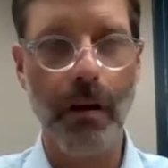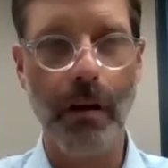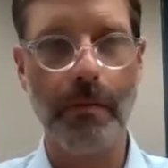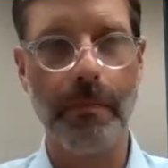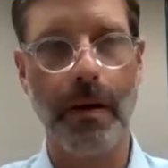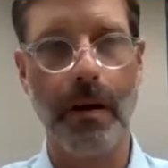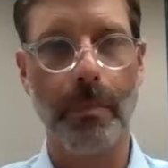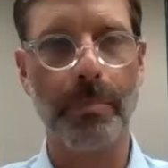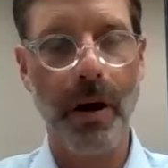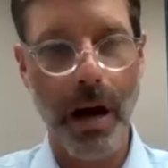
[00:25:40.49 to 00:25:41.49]

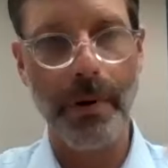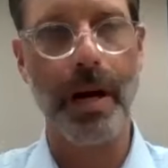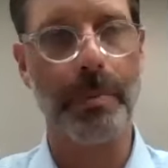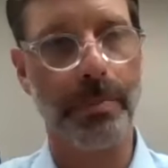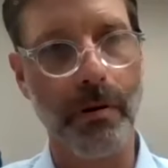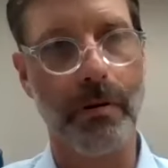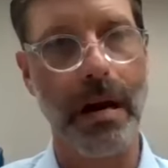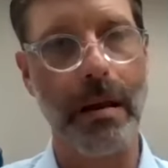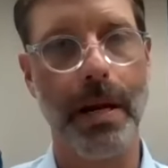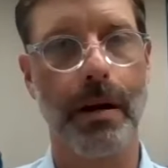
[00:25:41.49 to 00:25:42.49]
our primary
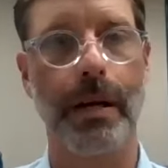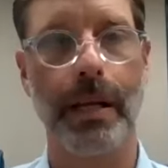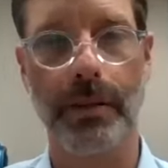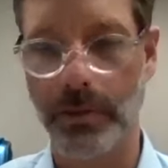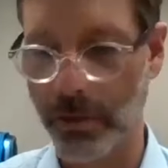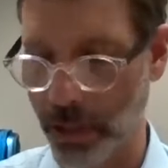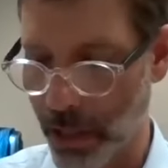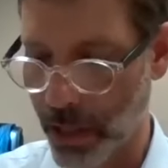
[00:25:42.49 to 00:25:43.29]
program areas.